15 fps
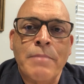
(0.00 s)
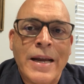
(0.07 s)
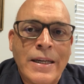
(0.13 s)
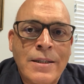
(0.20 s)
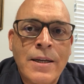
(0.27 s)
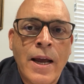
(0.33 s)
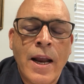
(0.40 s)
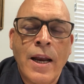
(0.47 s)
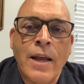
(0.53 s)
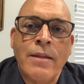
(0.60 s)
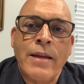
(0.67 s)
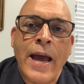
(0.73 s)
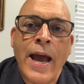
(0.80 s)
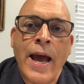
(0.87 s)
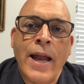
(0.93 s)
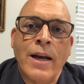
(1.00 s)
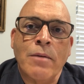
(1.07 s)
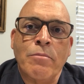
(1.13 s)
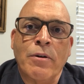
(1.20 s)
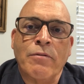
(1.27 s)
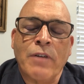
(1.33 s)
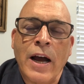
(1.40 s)
maintaining that
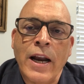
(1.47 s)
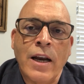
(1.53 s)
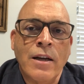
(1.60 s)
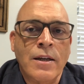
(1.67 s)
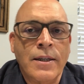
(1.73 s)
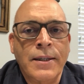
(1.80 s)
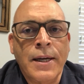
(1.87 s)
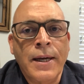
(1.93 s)
and providing